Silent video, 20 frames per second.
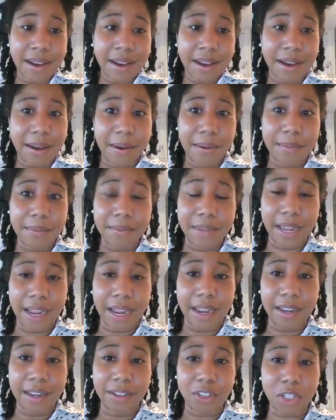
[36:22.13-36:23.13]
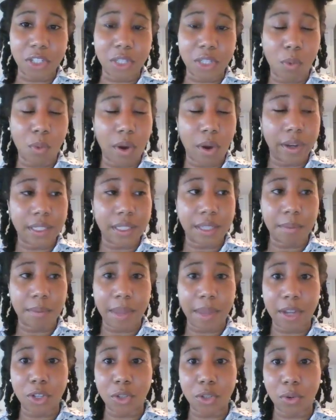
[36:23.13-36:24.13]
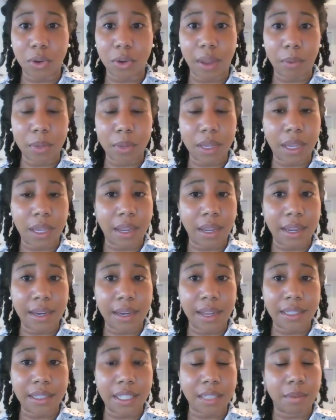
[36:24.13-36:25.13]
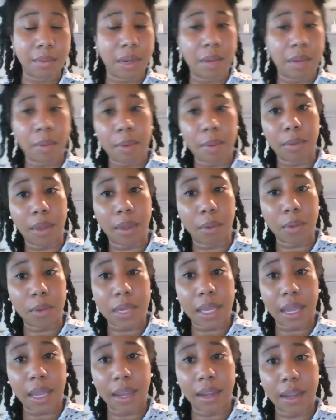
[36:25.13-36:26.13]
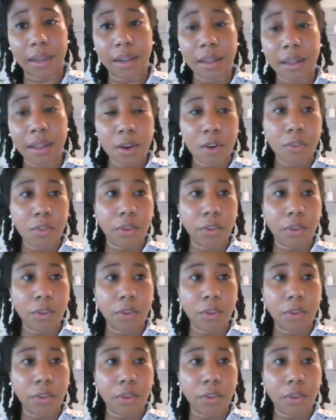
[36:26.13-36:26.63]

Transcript: And just wanting to make sure that we can connect as many people that we can,